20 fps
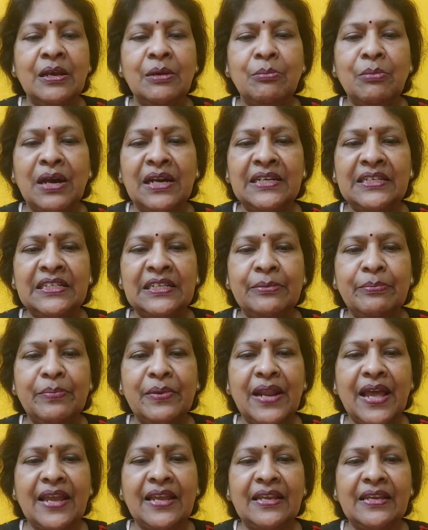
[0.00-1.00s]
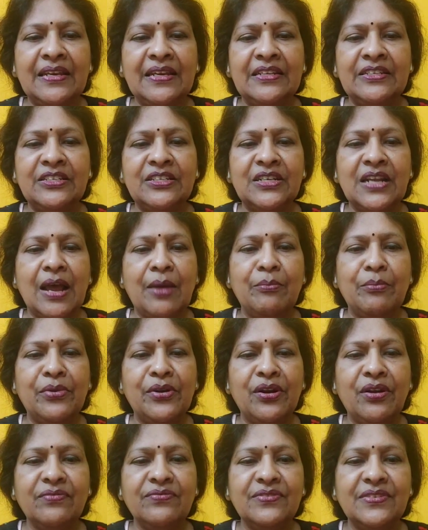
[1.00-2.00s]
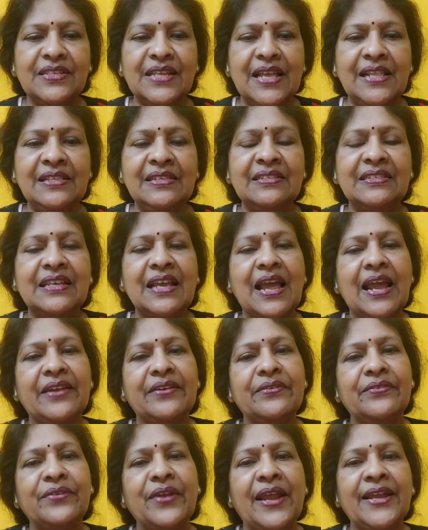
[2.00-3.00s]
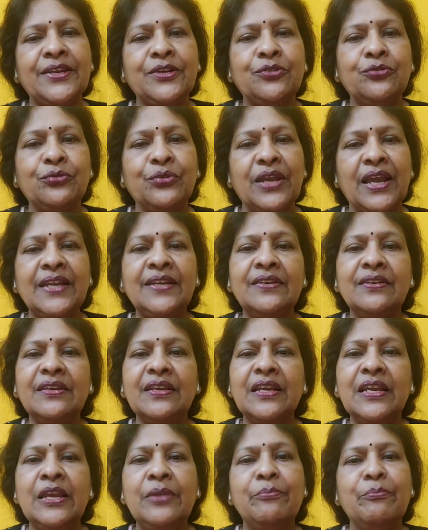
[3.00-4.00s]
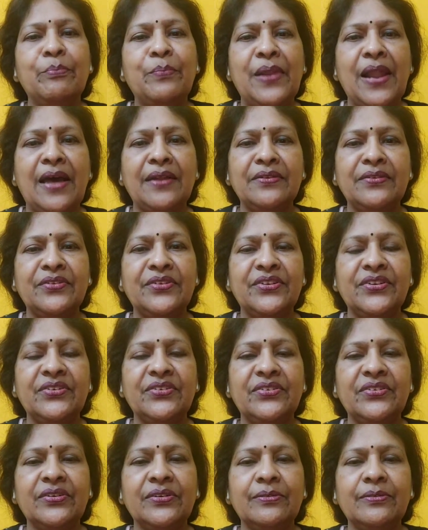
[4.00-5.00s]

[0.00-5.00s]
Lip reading: multiply its number of cells and try to get implanted.